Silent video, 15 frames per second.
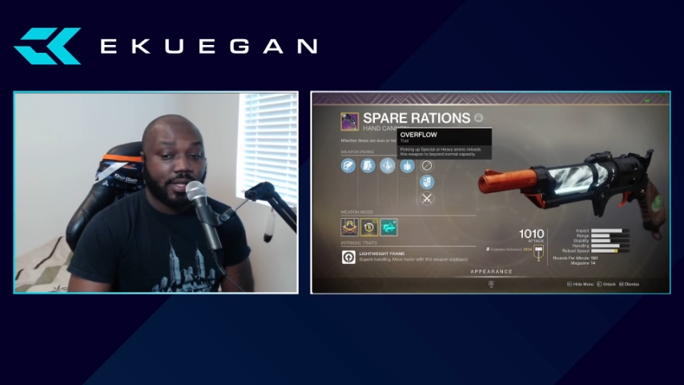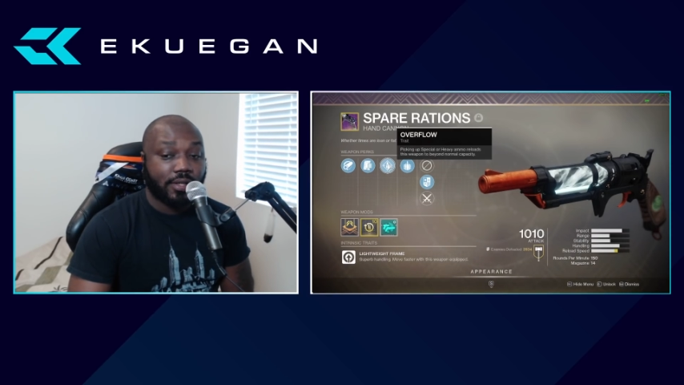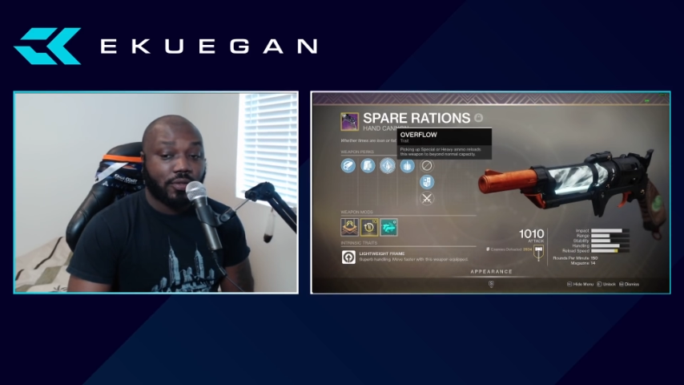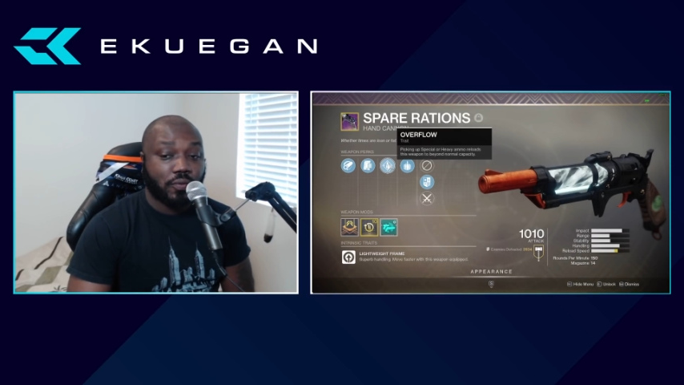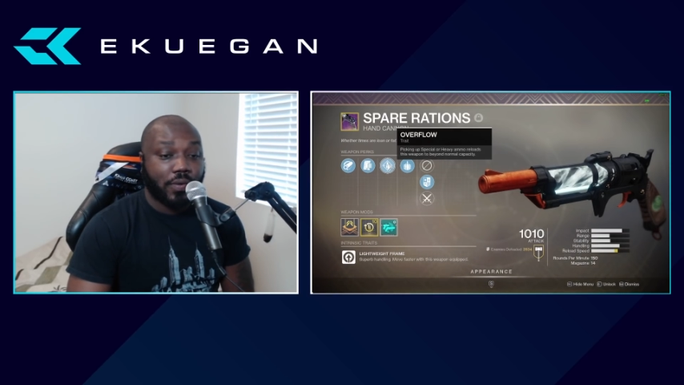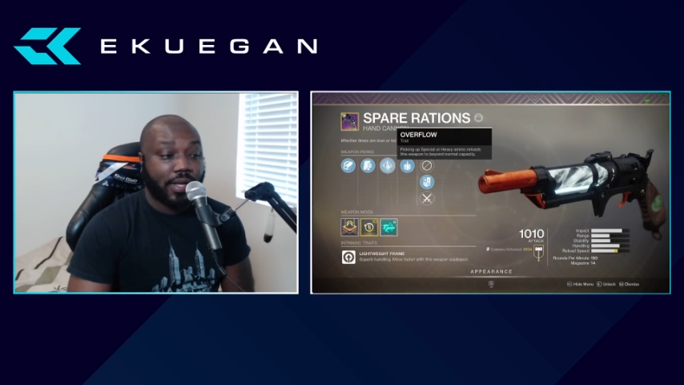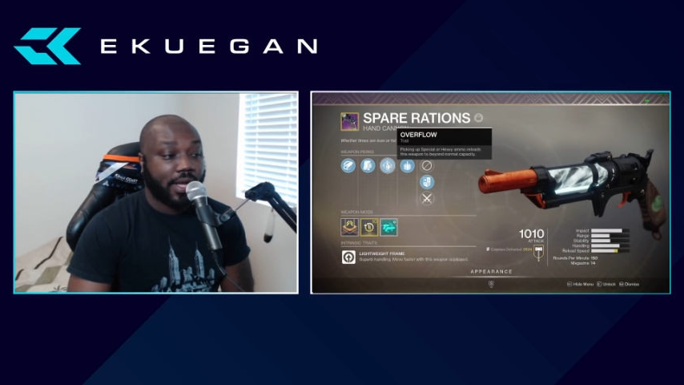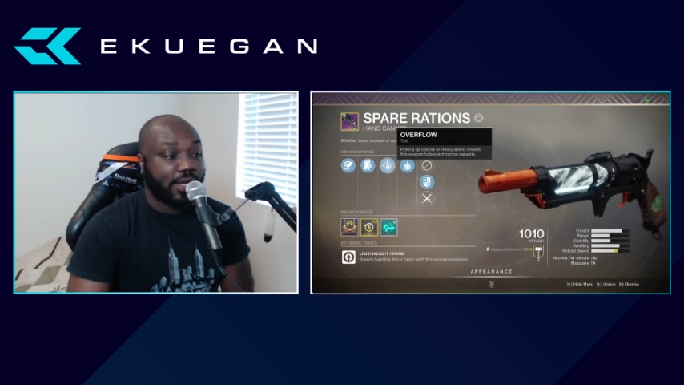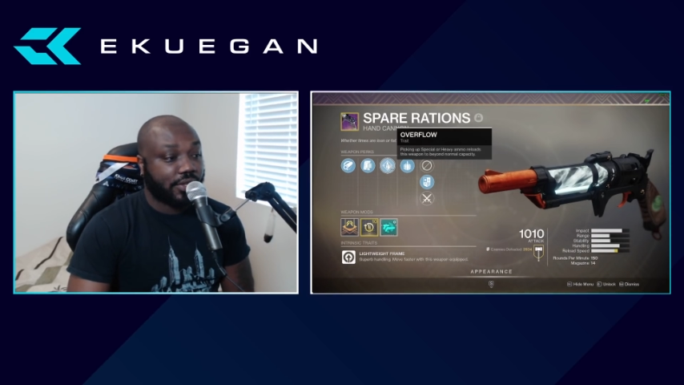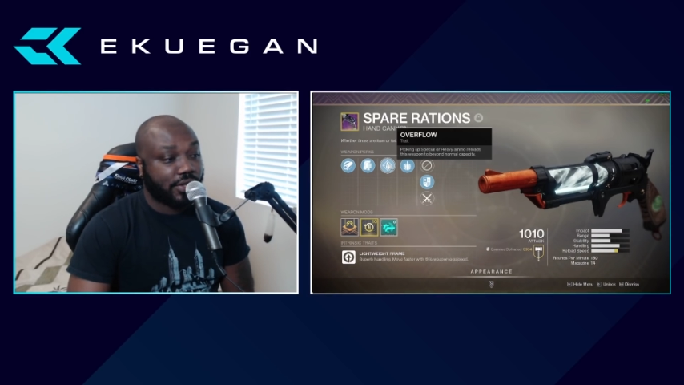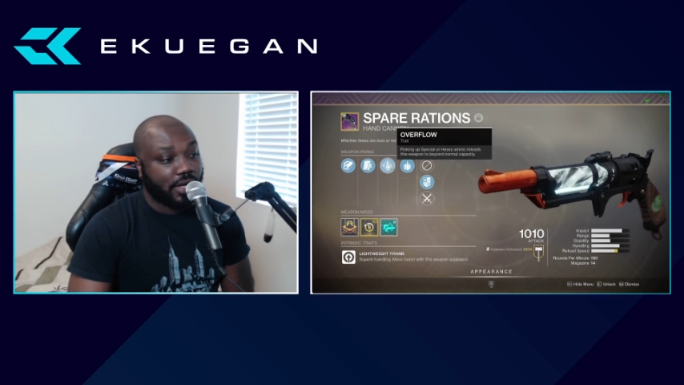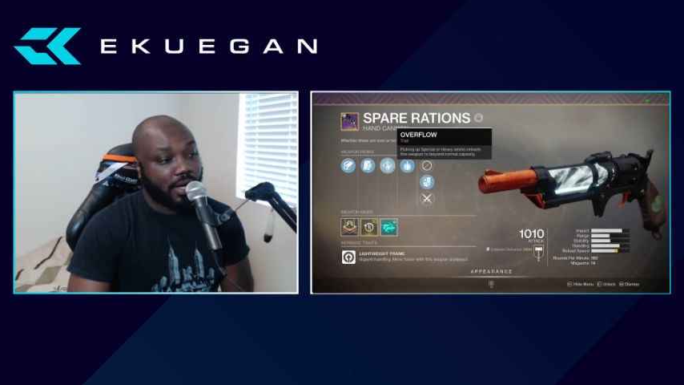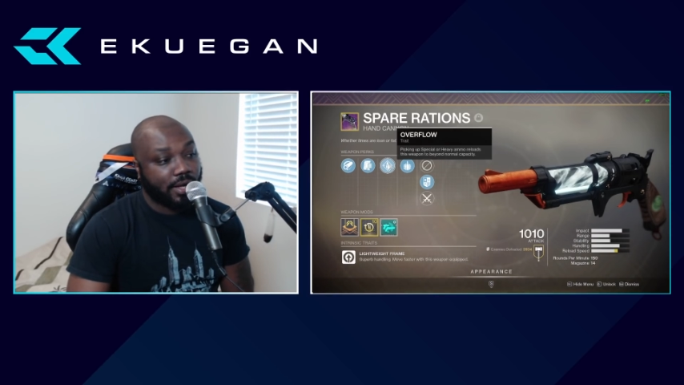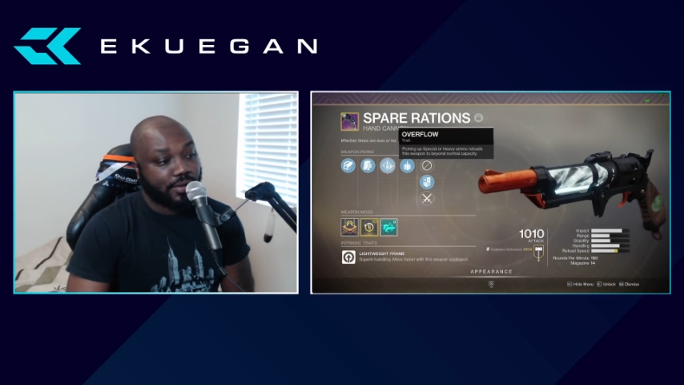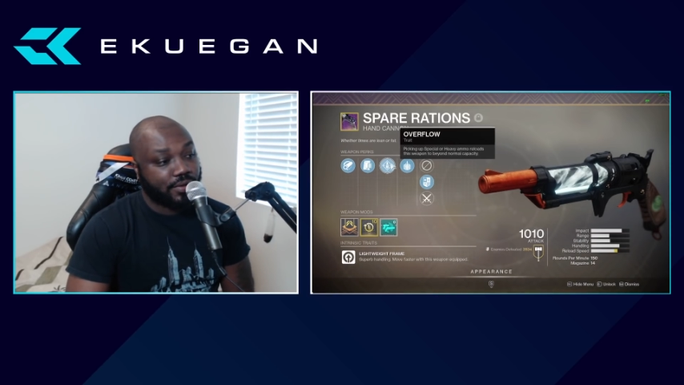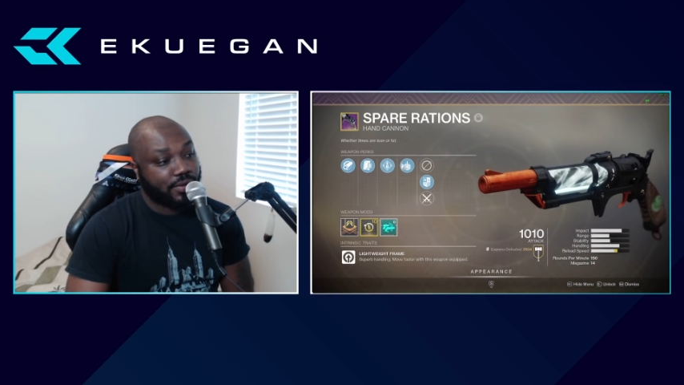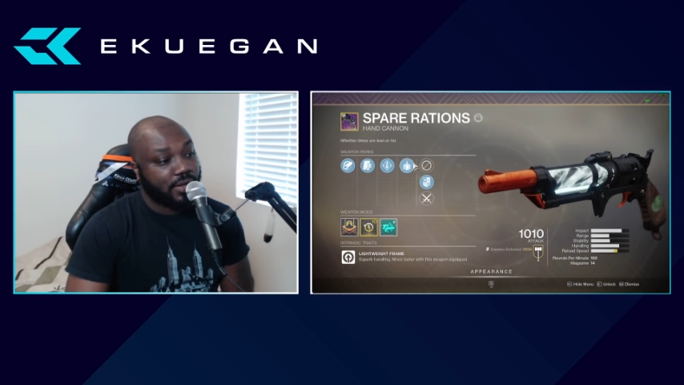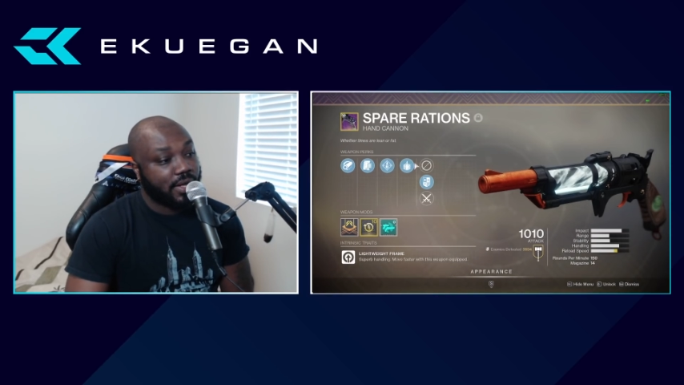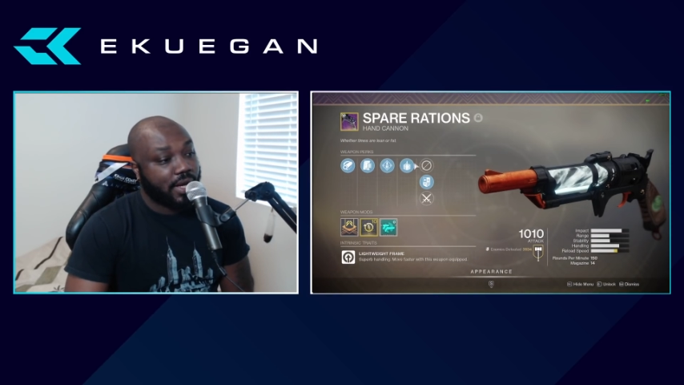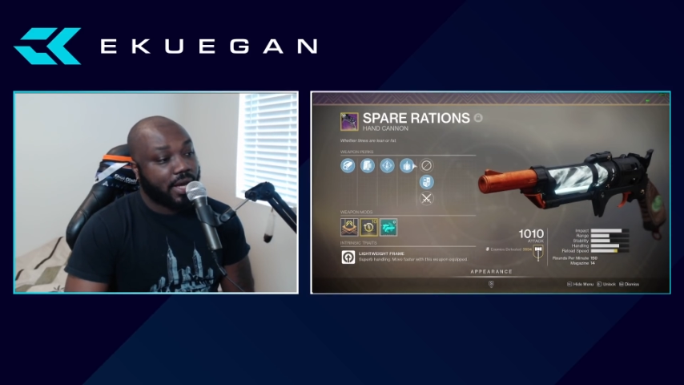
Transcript: to 28 shots,